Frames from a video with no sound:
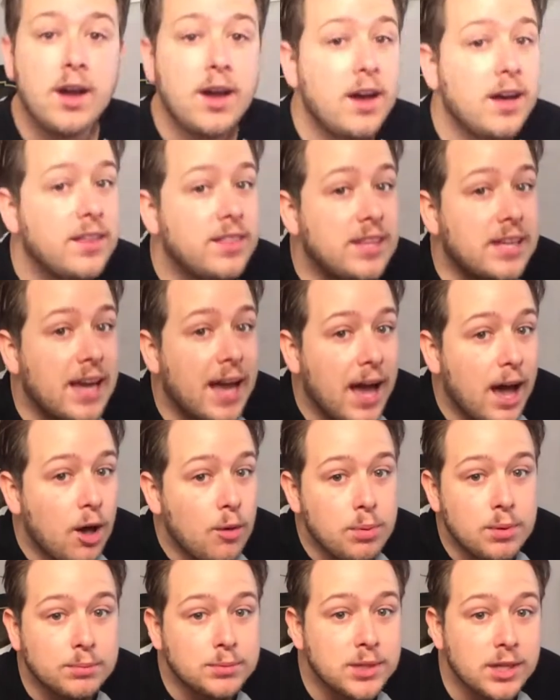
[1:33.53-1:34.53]
the
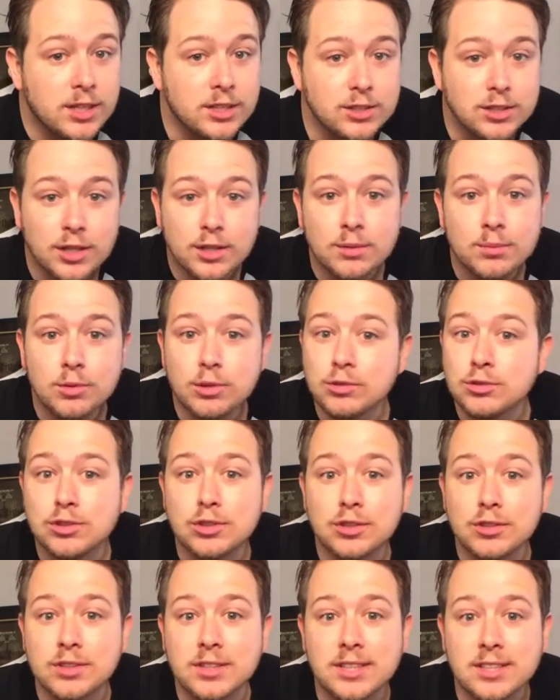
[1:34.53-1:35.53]
album Dark Side of the Moon
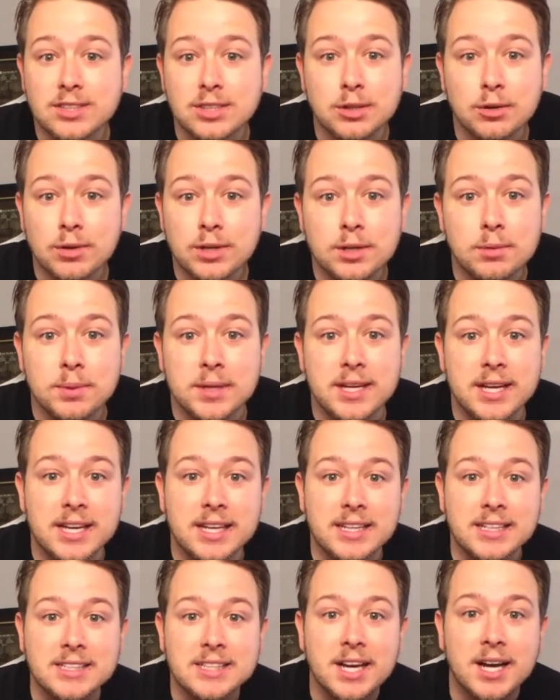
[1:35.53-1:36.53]
certainly isn't going to be
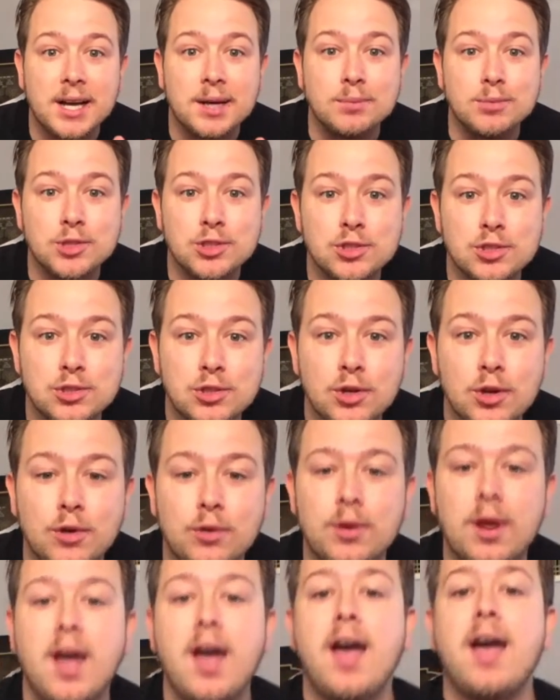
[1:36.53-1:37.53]
anytime soon.
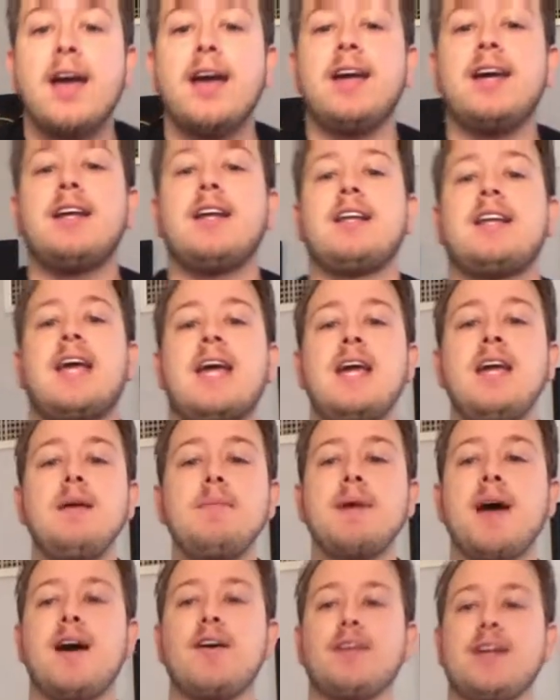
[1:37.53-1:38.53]
It came
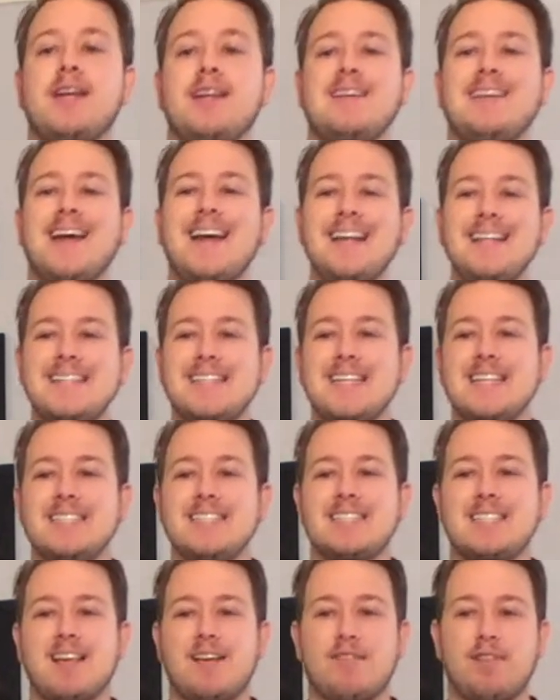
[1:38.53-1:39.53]
out in
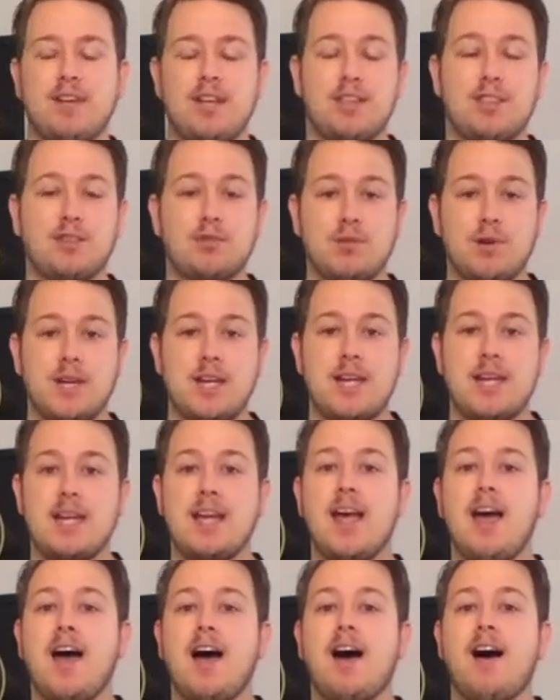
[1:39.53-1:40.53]
1973,
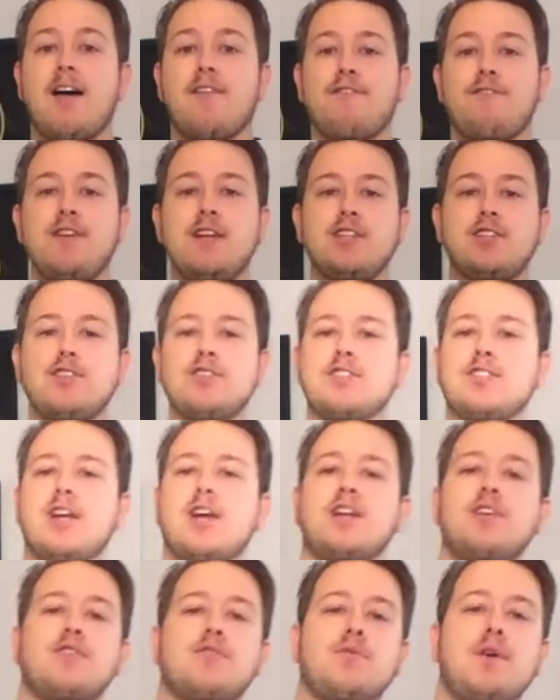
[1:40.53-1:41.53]
features an
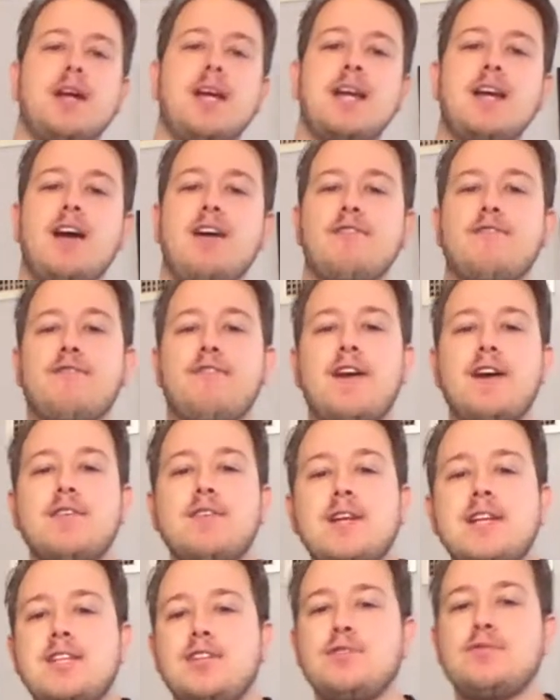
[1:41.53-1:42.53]
array of
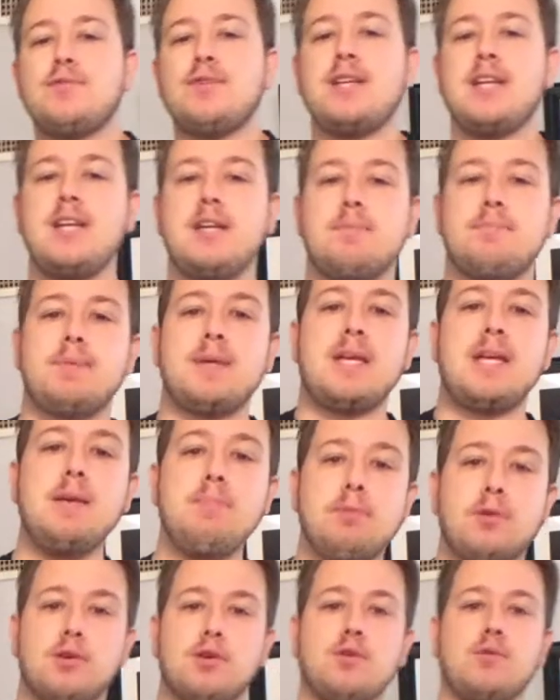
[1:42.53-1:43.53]
very unique
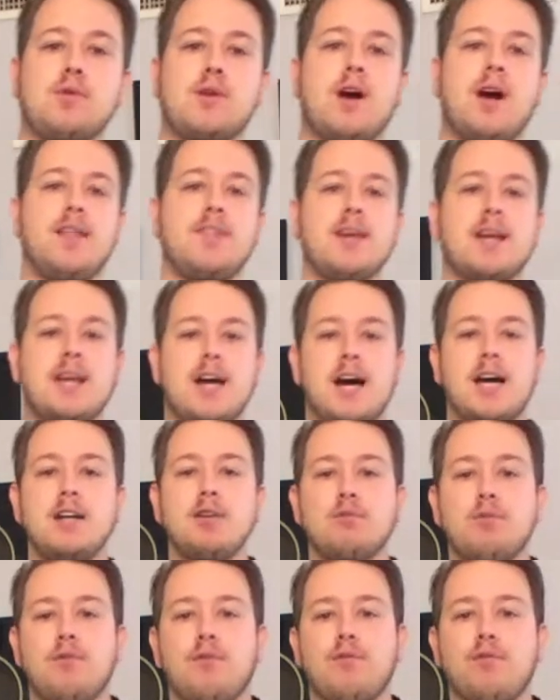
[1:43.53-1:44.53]
people who were on the cutting
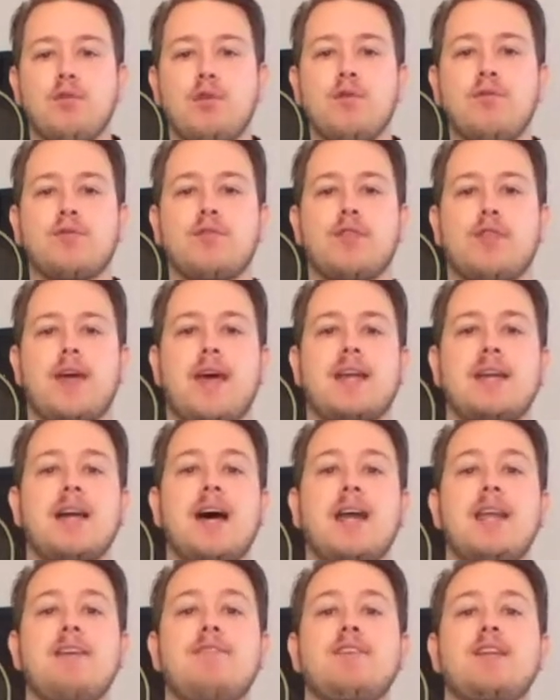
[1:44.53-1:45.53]
room floor for that, not
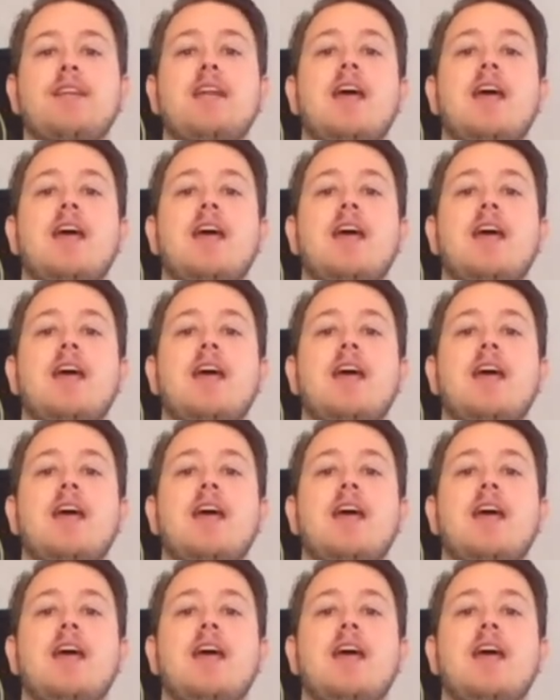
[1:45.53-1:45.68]
even